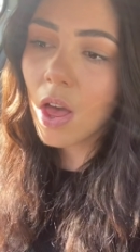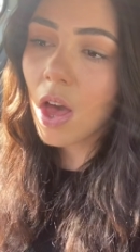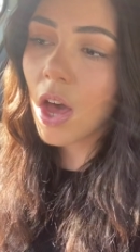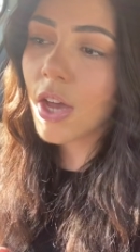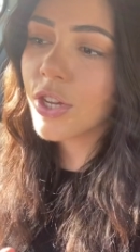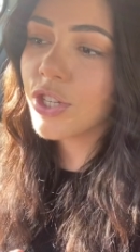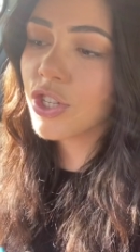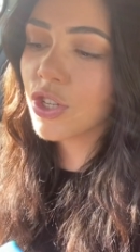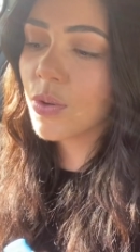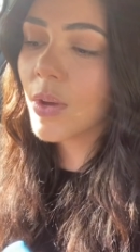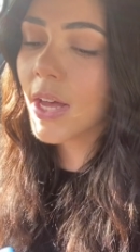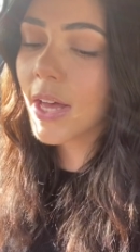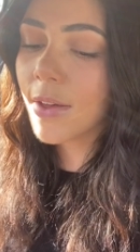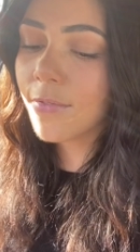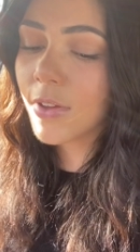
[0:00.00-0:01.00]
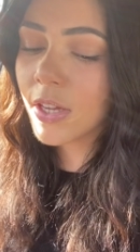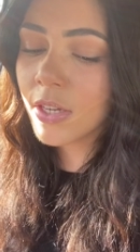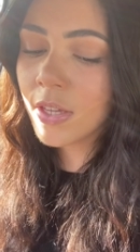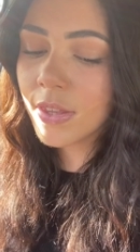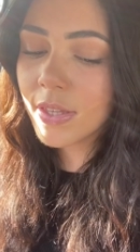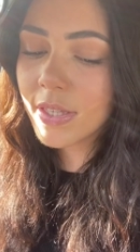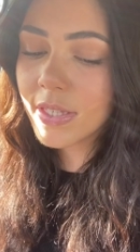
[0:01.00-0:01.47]
I do have
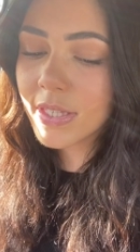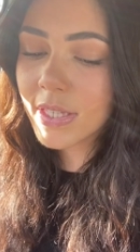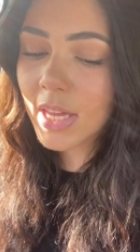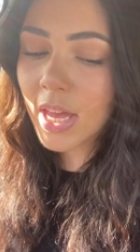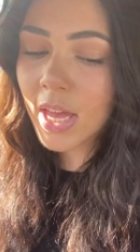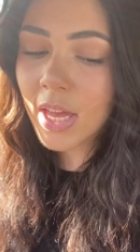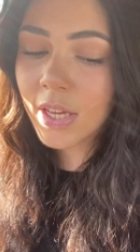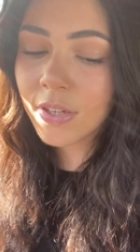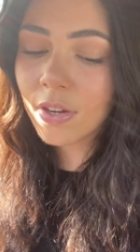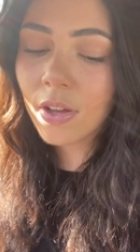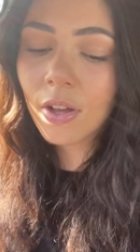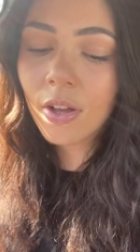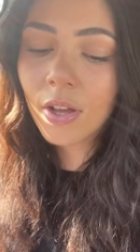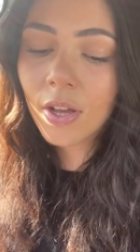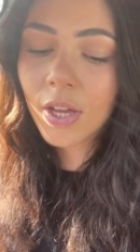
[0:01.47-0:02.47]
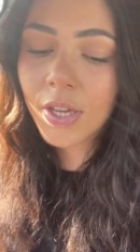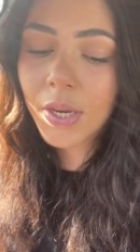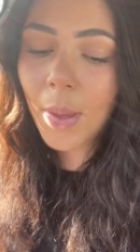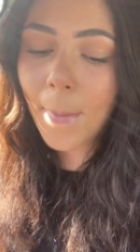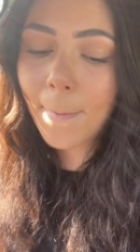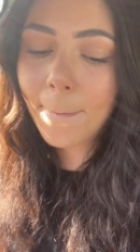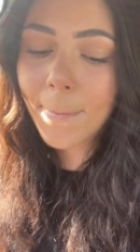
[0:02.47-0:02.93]
another scan
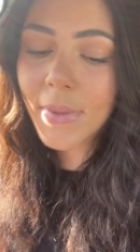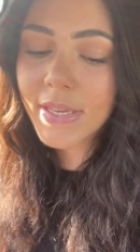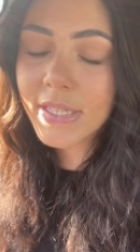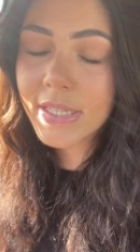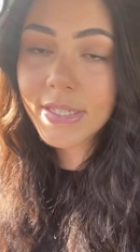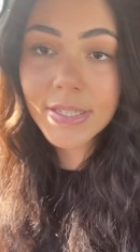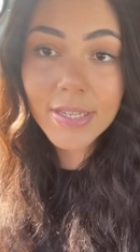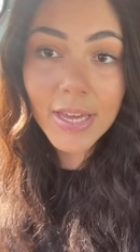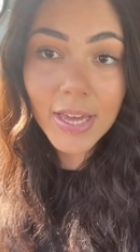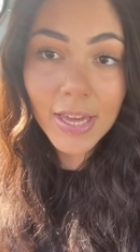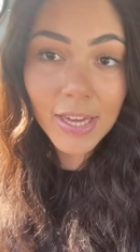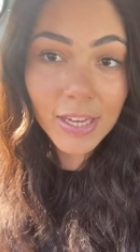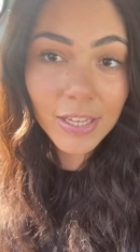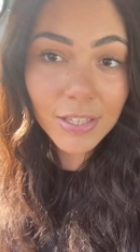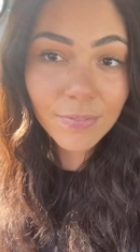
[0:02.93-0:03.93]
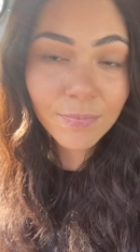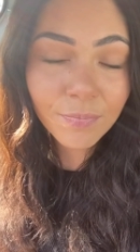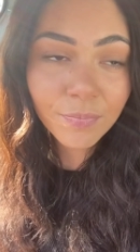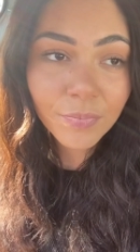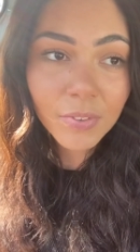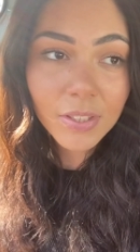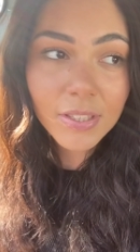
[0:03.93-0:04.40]
on Monday
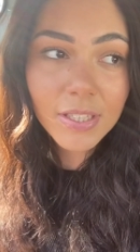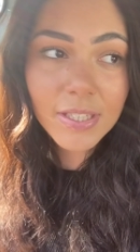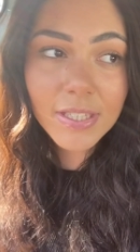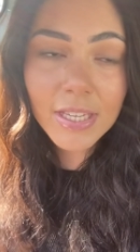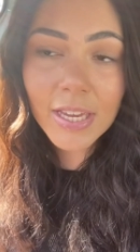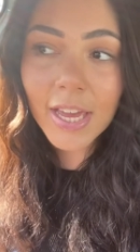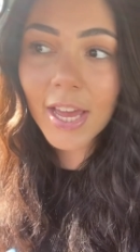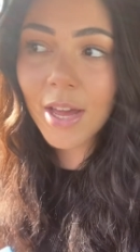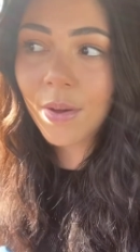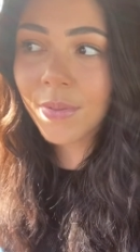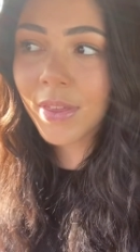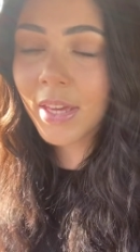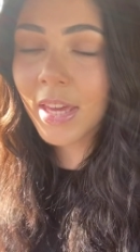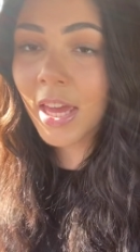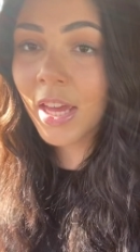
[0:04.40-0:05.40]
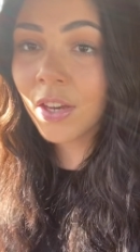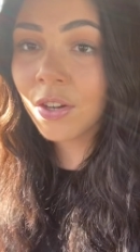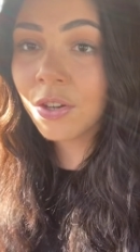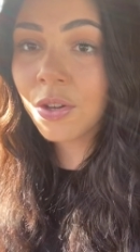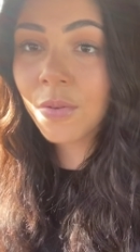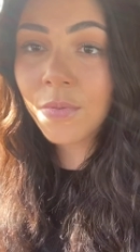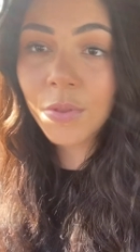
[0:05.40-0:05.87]
to see how they're getting
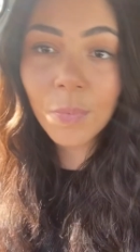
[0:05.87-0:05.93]
on over the